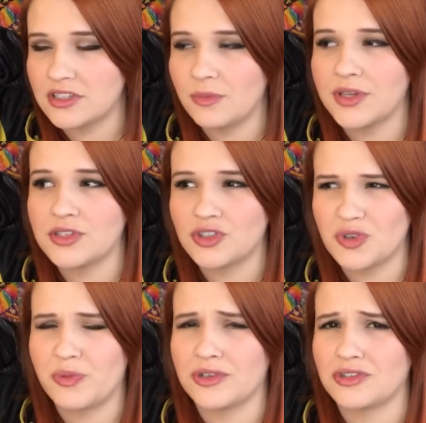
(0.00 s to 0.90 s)
to be
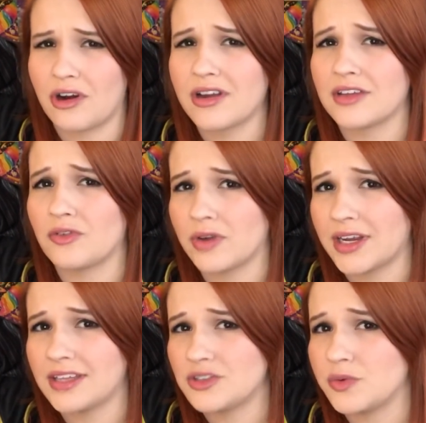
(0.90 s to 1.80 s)
super dark and
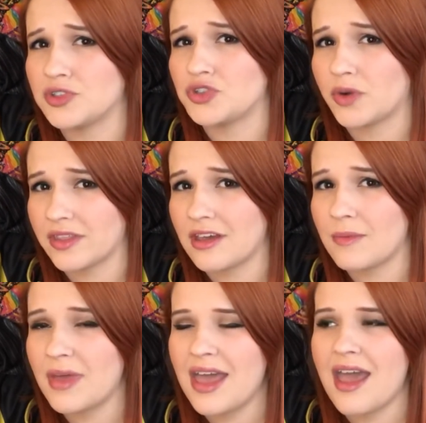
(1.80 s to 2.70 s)
gritty to enjoy
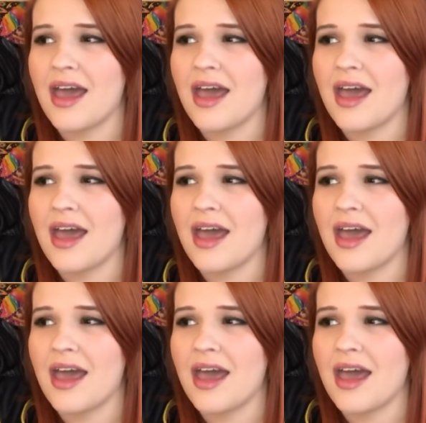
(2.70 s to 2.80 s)
them.